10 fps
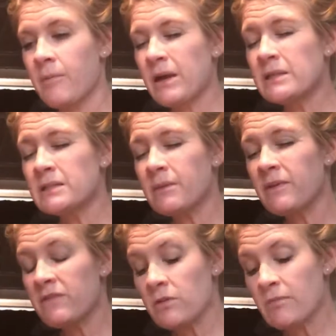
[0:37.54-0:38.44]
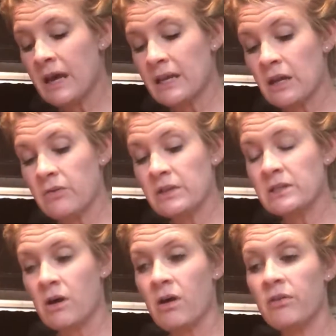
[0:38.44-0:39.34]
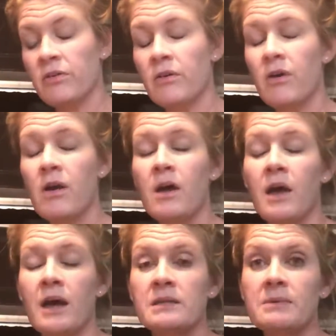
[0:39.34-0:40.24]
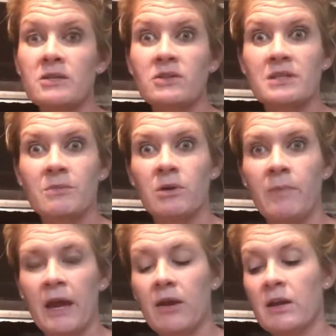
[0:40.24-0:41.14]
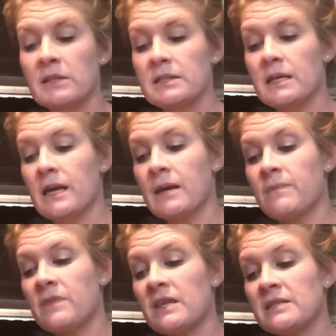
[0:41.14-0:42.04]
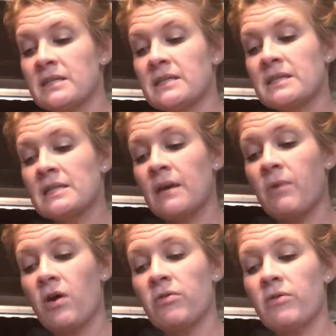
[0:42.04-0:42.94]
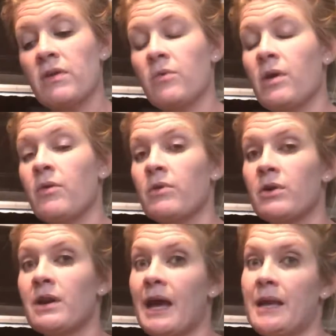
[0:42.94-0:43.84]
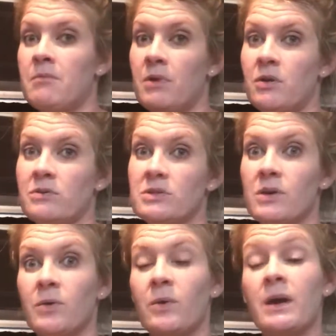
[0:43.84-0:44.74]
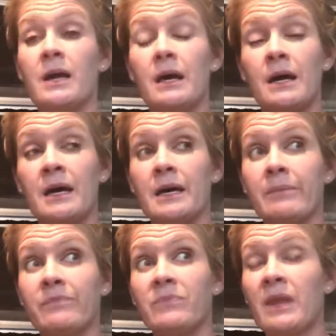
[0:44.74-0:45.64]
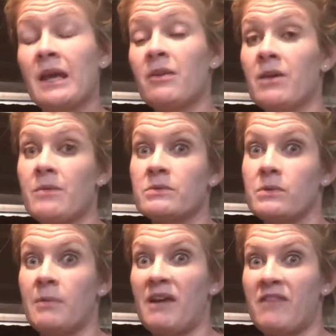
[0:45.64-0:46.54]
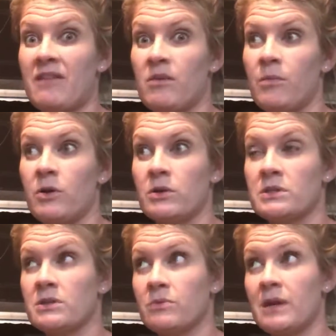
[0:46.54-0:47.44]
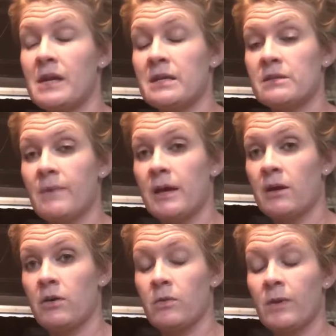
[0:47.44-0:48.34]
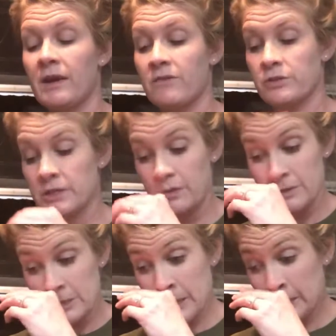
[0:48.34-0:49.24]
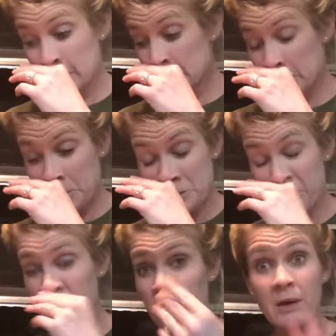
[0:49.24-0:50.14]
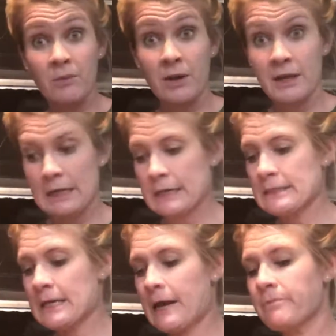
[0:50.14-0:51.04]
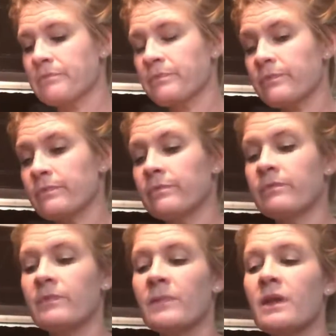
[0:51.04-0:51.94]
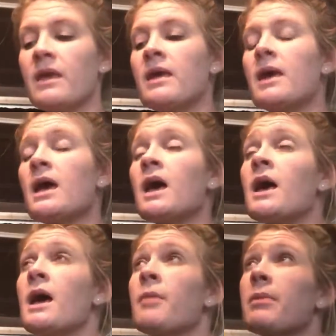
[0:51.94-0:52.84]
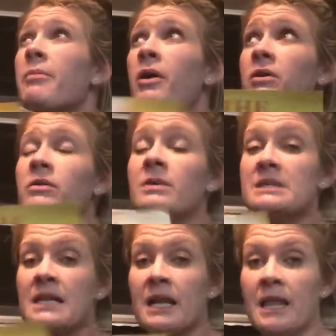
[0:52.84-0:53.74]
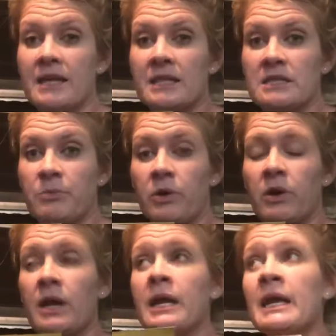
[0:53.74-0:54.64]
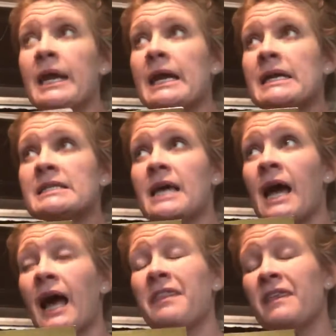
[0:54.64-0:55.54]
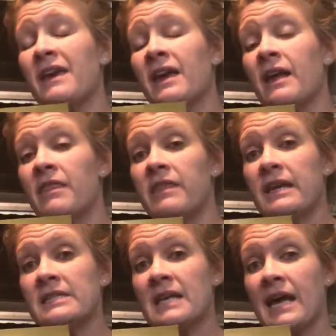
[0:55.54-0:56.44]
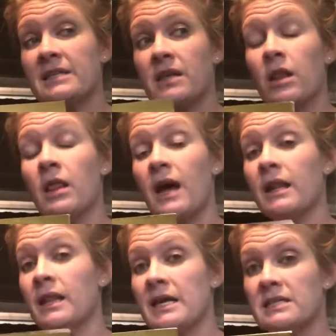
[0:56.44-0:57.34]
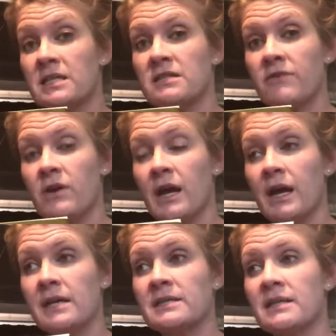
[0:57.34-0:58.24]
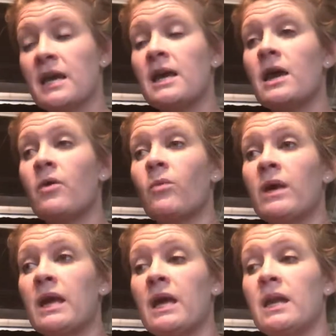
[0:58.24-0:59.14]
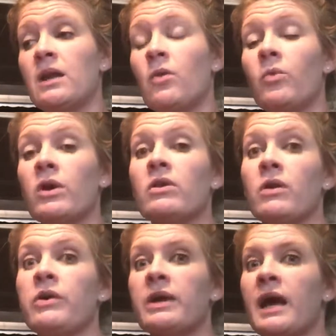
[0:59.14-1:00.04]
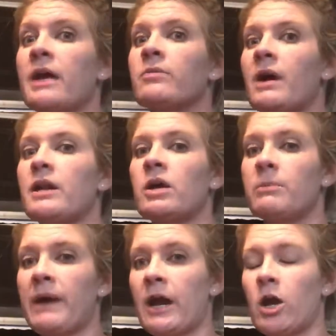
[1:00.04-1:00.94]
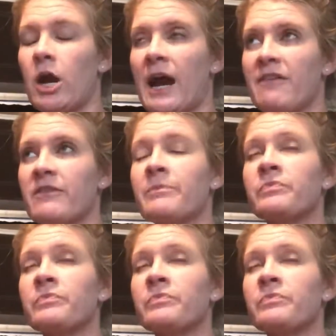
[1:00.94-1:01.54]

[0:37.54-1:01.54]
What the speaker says: Some of you might know this author, especially some of you parents. This is the same author that wrote Goodnight Moon. So I know that was one of my favorite books to read to my daughter whenever she was younger. So some of you might recognize that. But part of the reason that I like this book is I think this has a lot of lessons for us when we're learning how to write a good paragraph.